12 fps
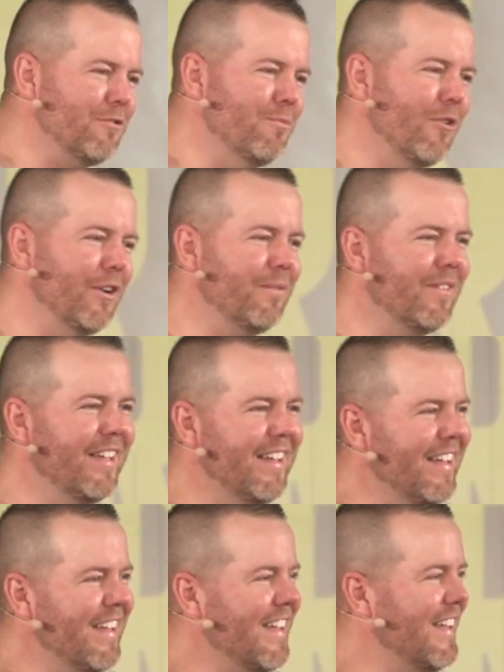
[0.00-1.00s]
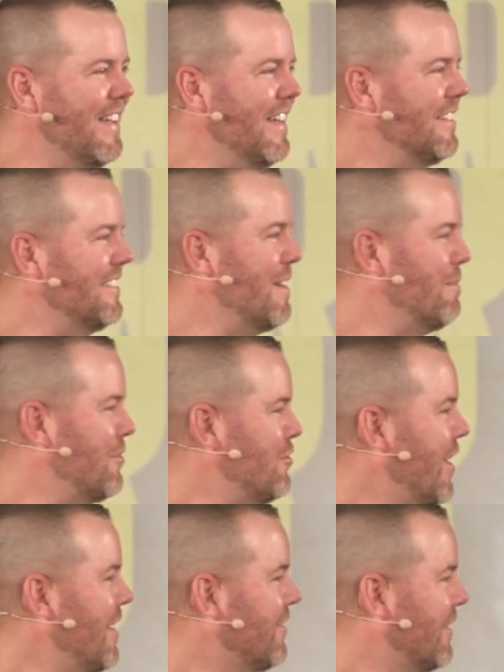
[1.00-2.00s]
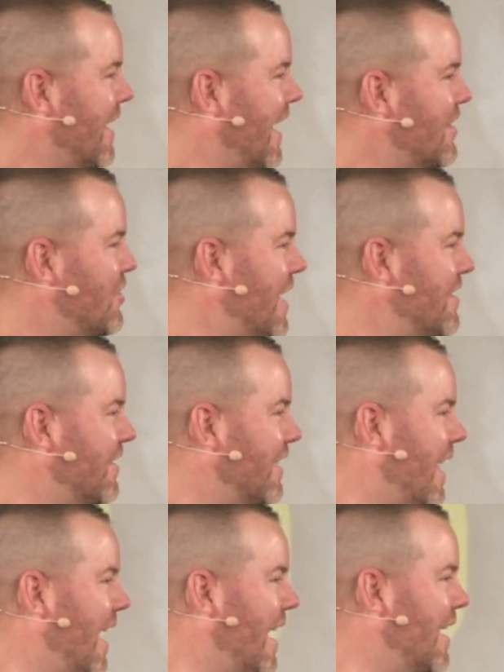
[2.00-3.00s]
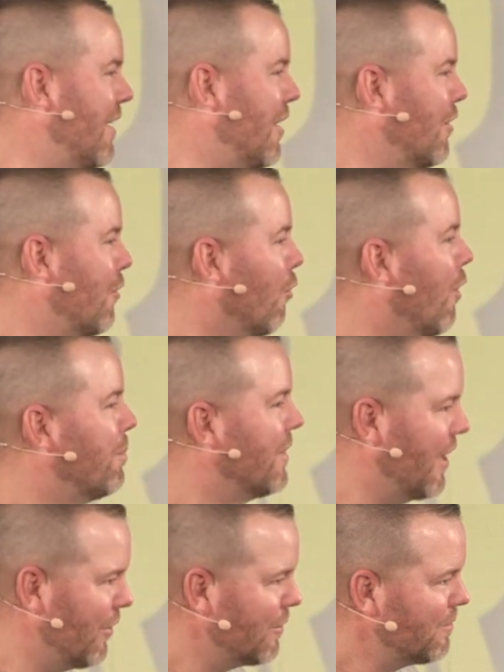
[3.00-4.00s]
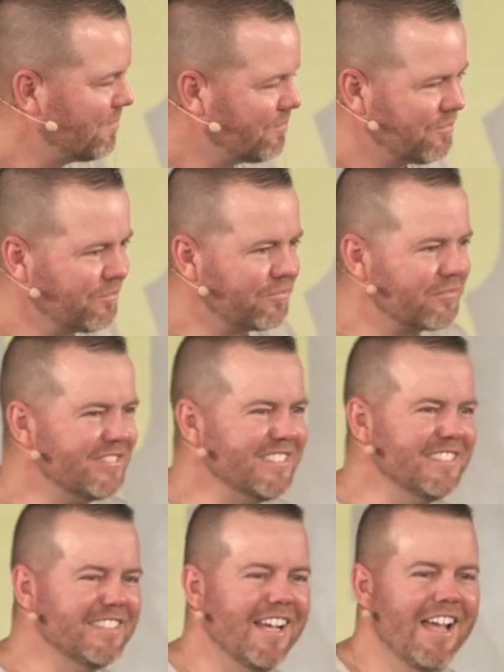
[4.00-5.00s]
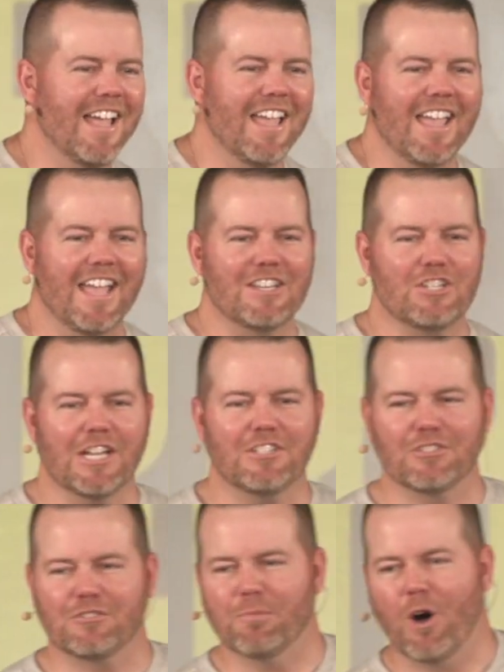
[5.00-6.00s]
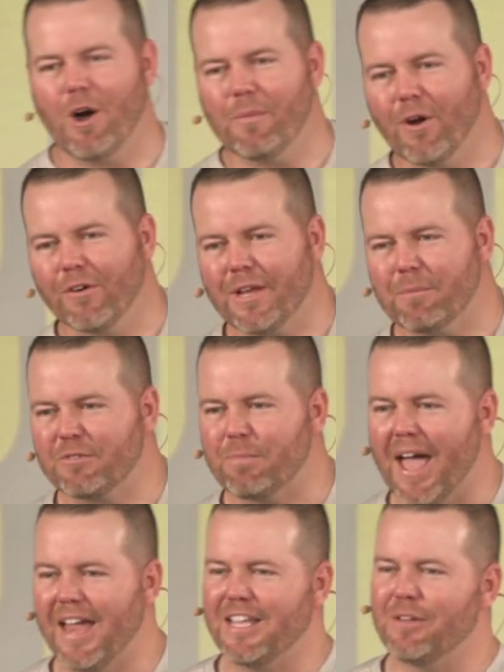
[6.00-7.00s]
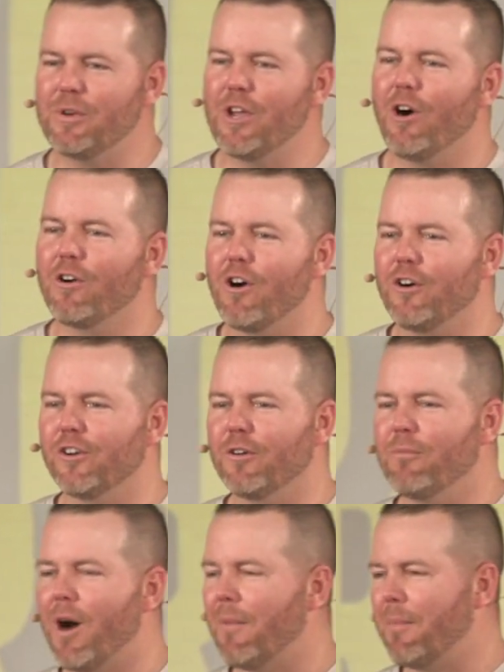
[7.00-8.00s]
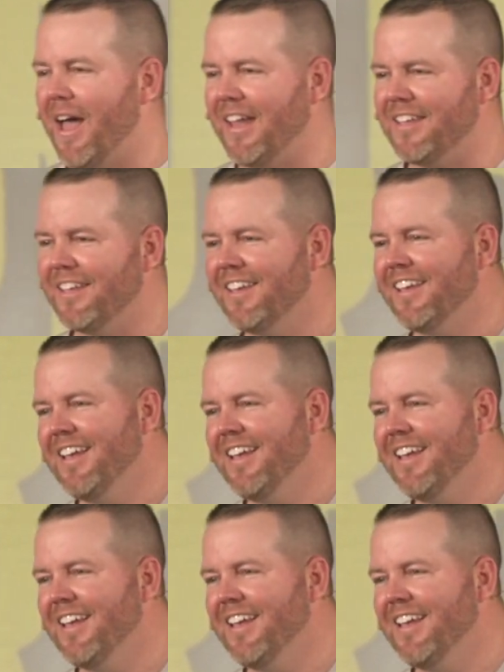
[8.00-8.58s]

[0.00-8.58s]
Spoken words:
this morning. His name is Jason. And Jason and I grew up together. And Jason's mom, her name is Patty, and we all called her Mama Patty.